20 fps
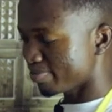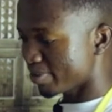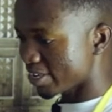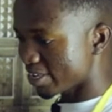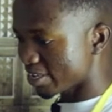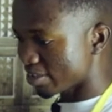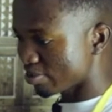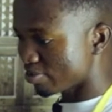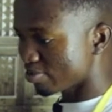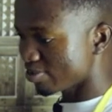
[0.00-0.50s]

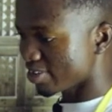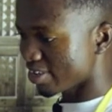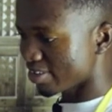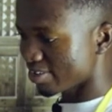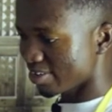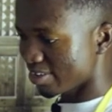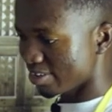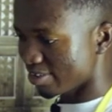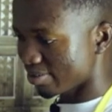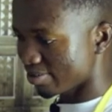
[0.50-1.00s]
back in
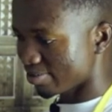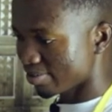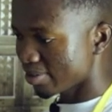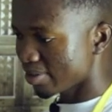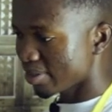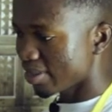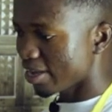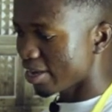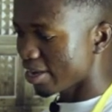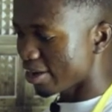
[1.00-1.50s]

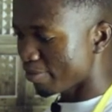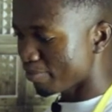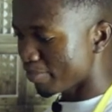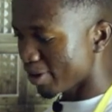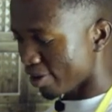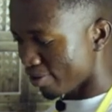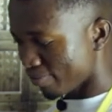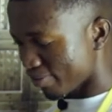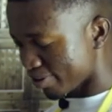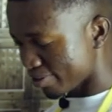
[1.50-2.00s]

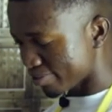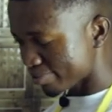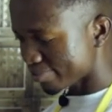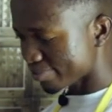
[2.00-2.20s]
2011.